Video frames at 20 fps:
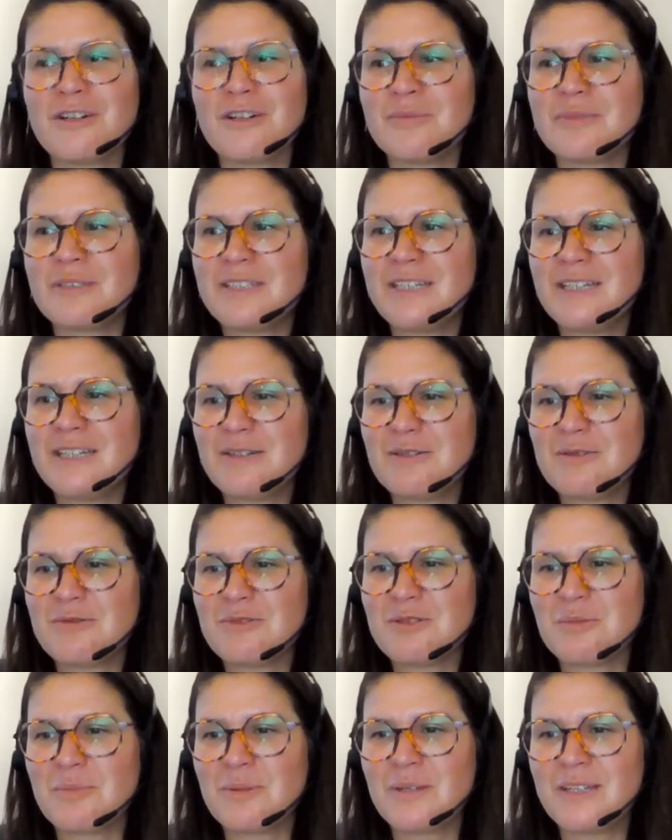for a mediator
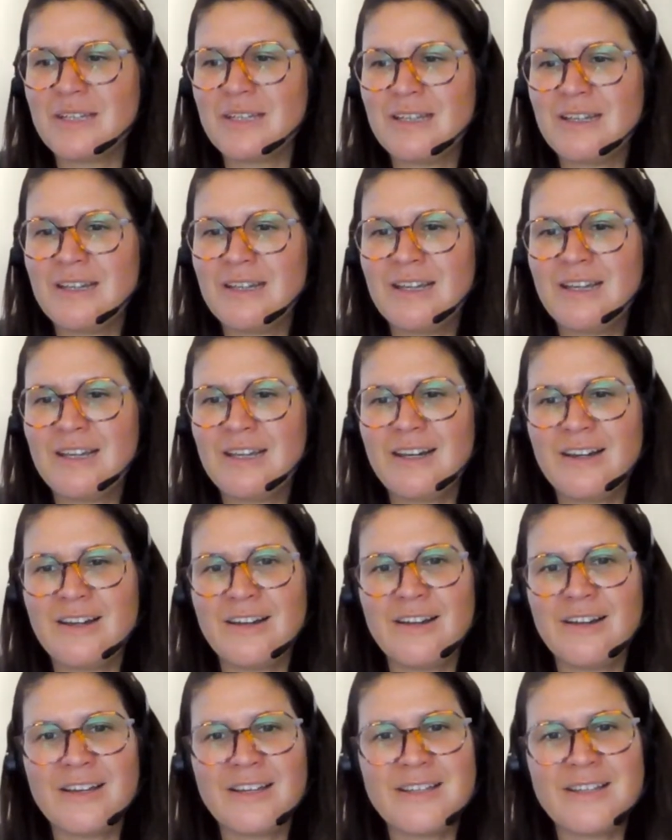would be
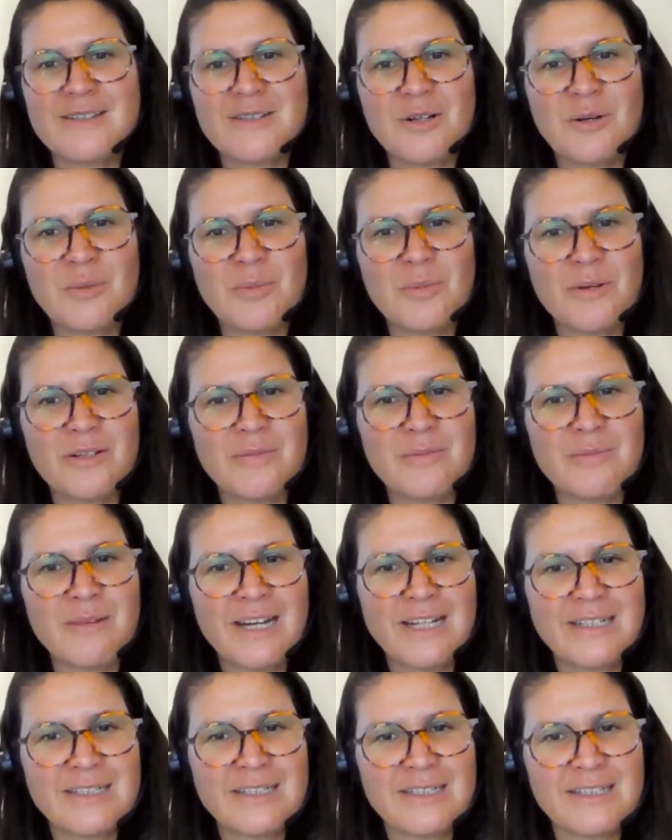uh, his
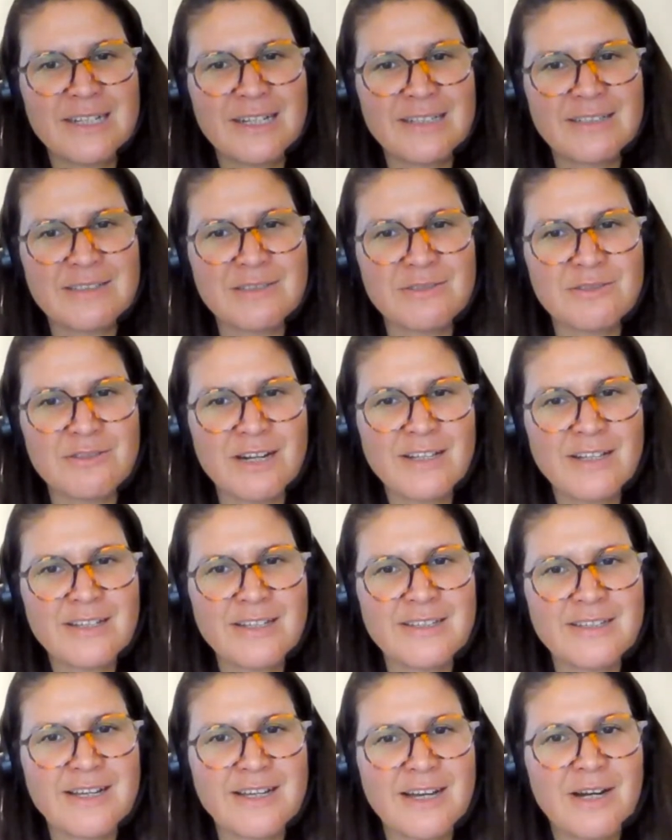open-mindedness right
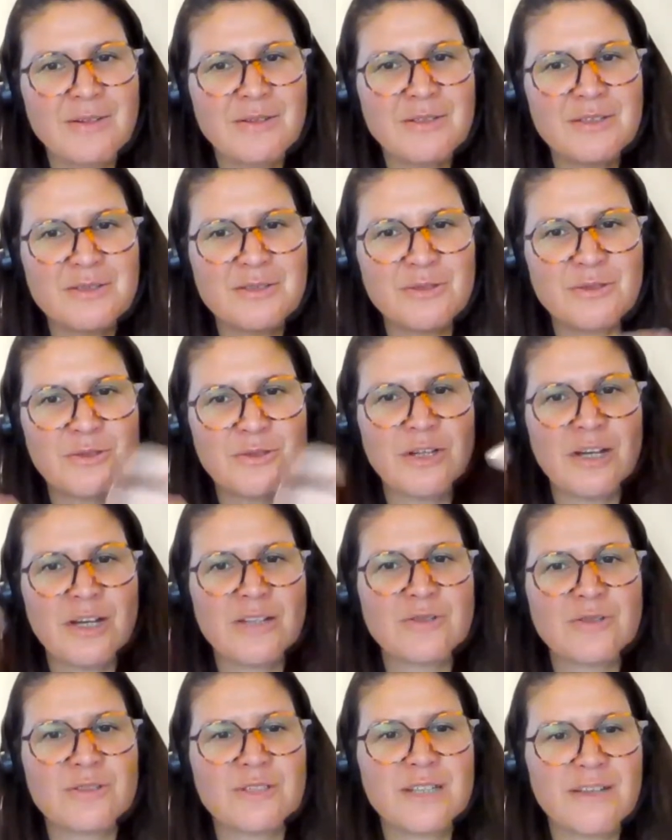exactly. is how to
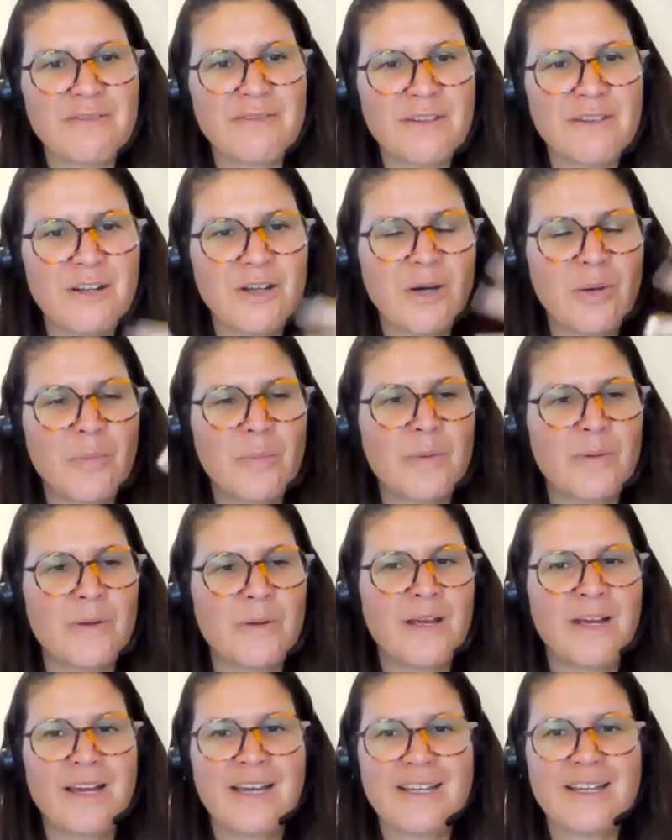to develop
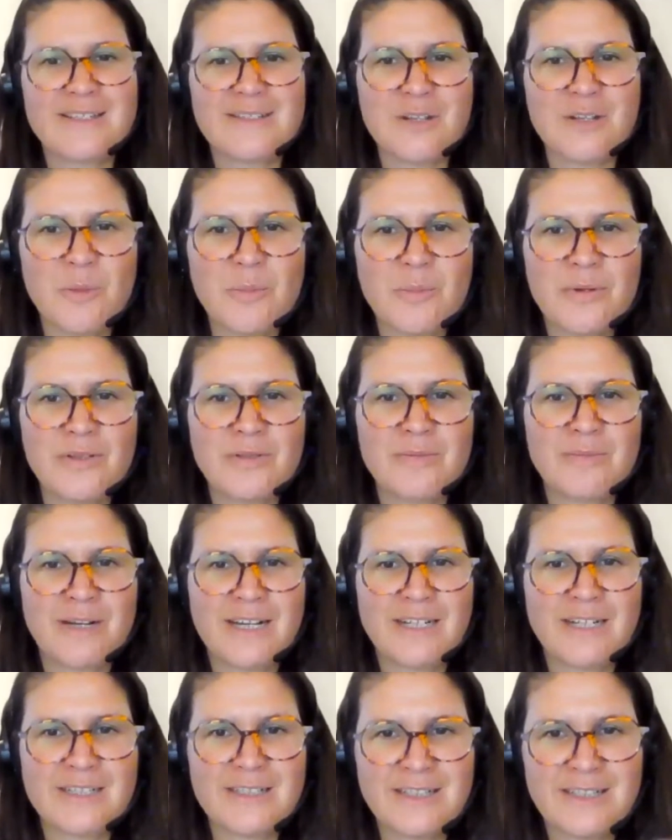his
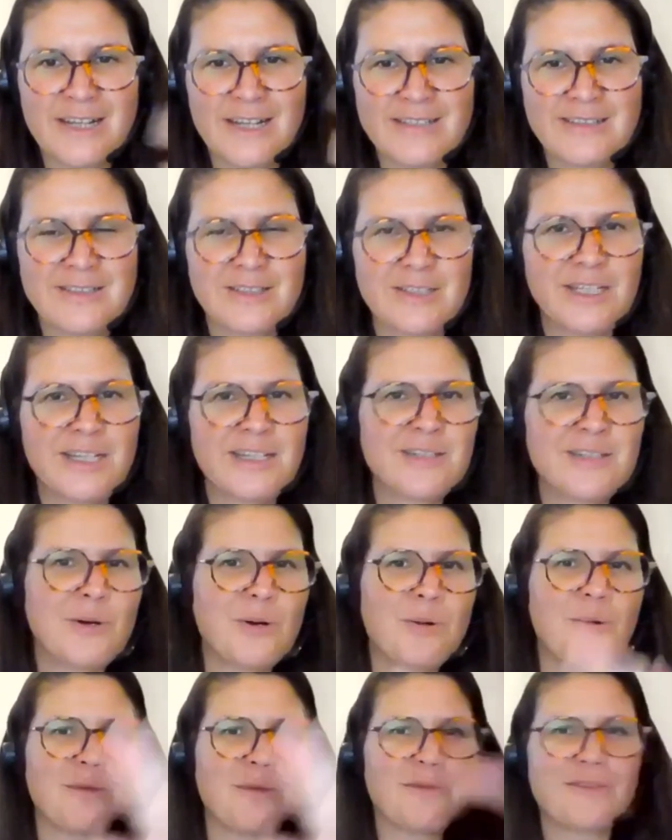open-mindedness in
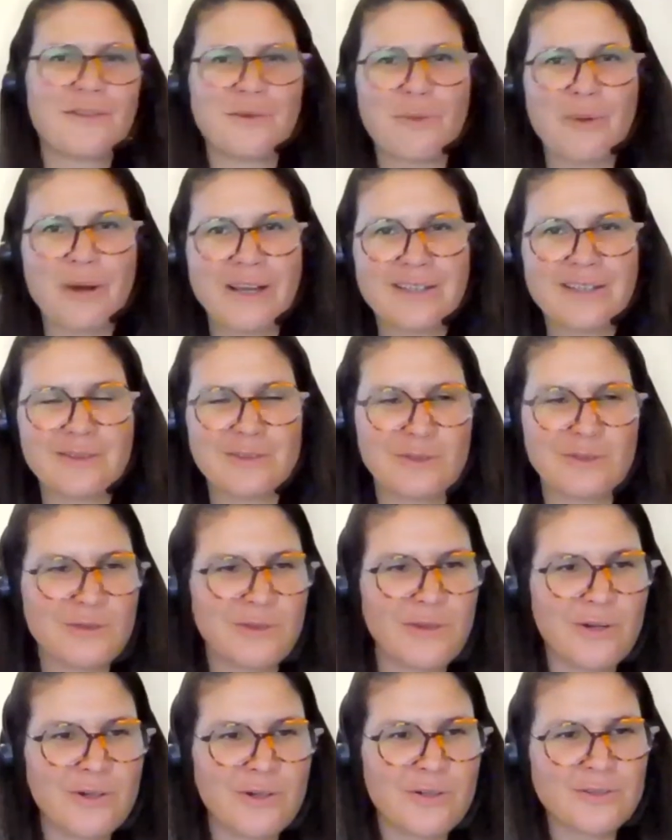all the ways you know
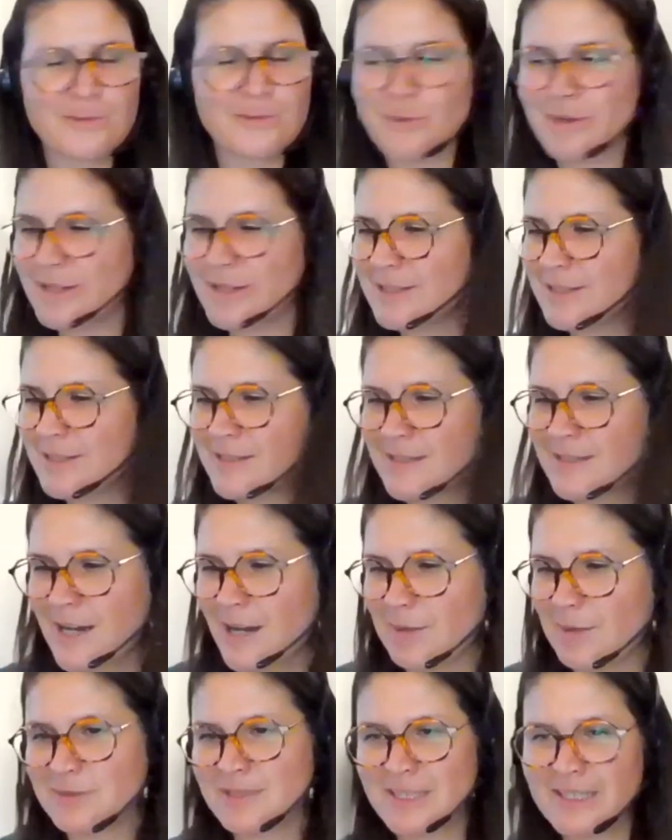north west
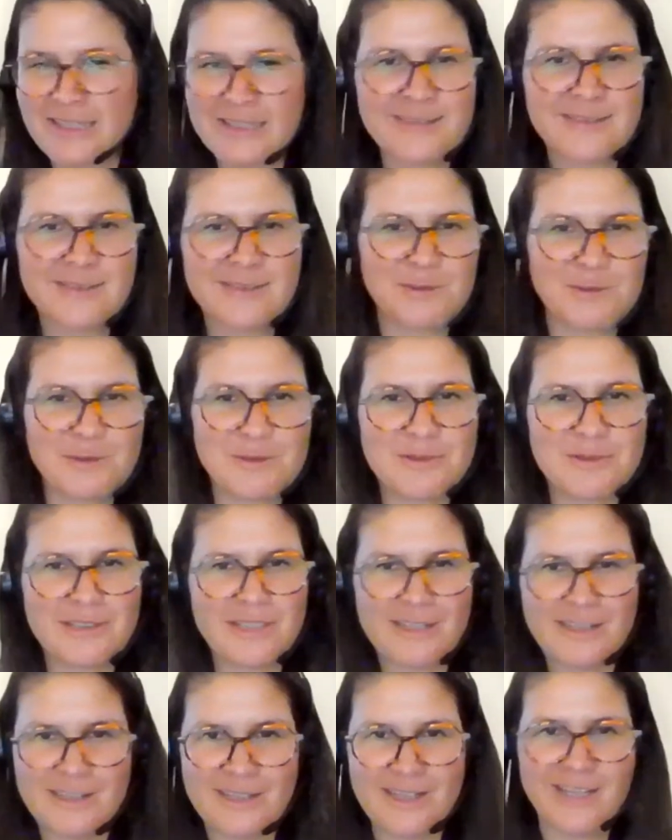south east you know
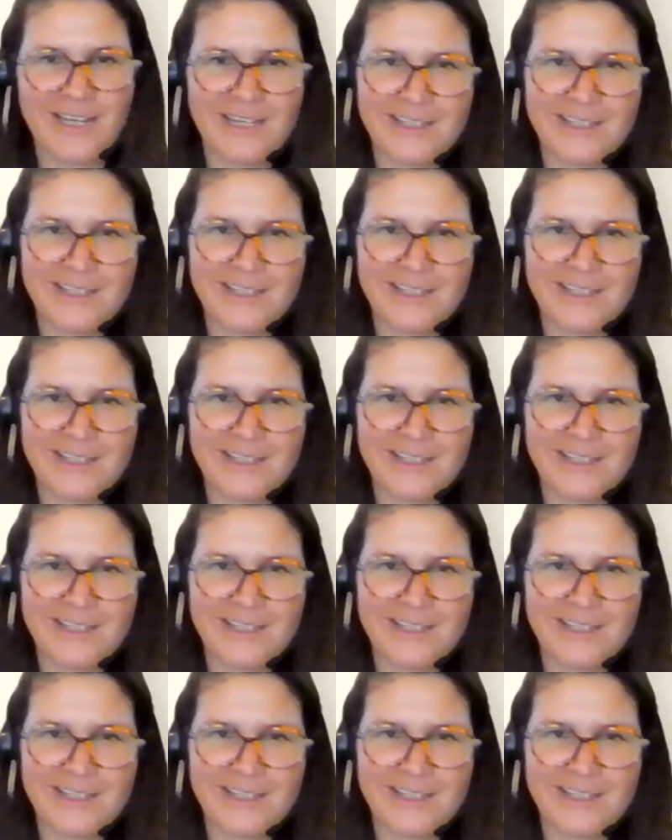uh,